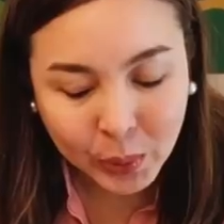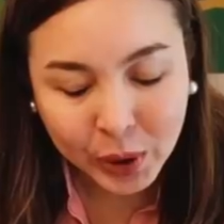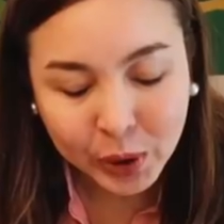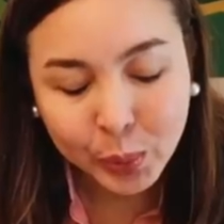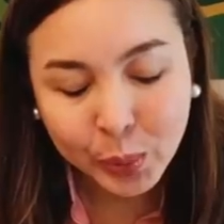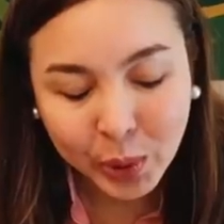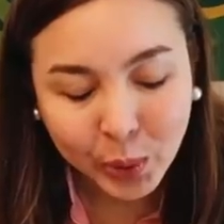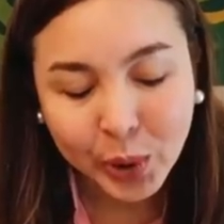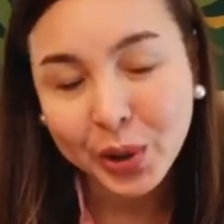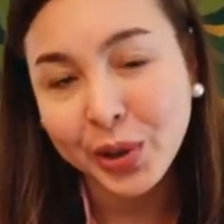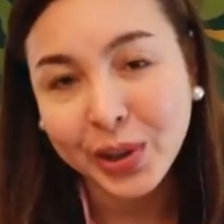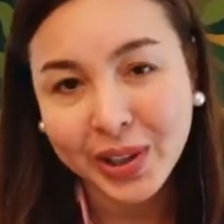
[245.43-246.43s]
what we
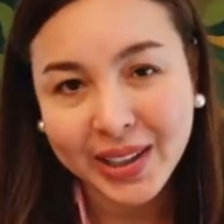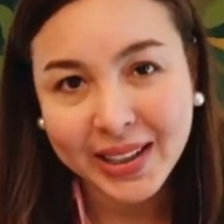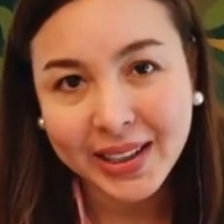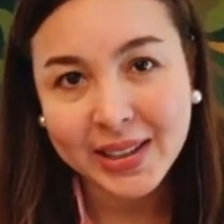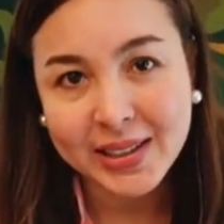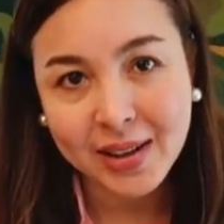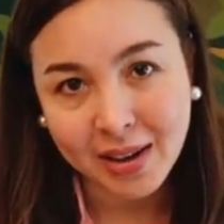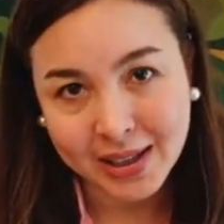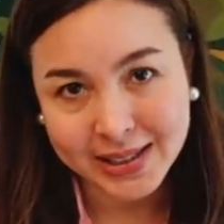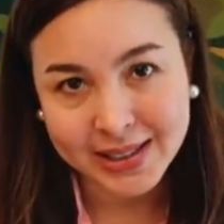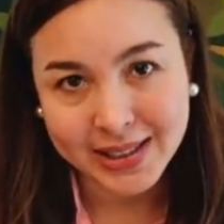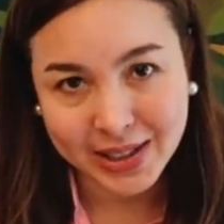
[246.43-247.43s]
order is
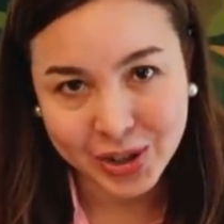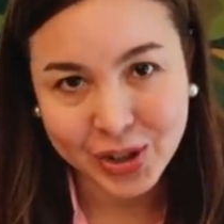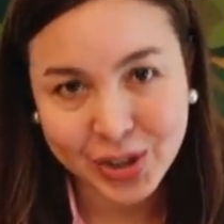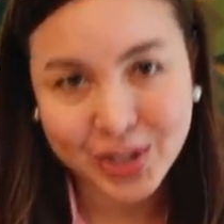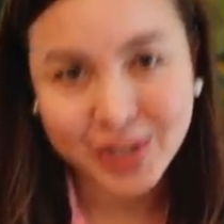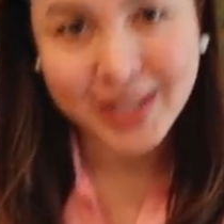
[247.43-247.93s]
hot dish.